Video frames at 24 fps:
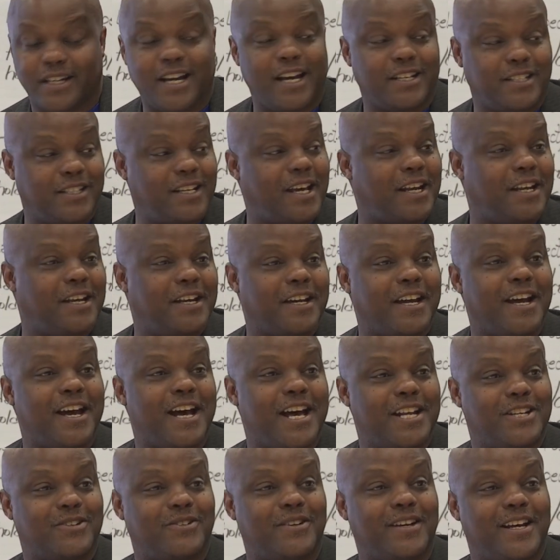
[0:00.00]
study in
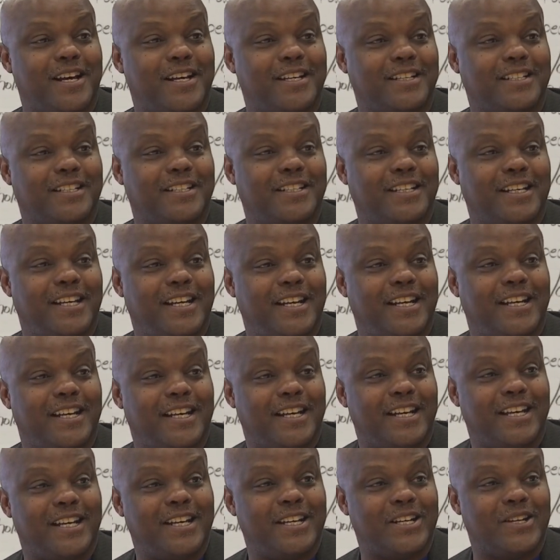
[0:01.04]
contrast.
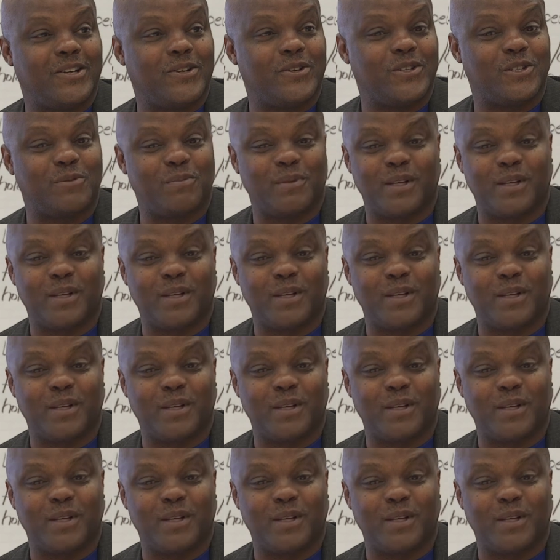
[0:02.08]
It's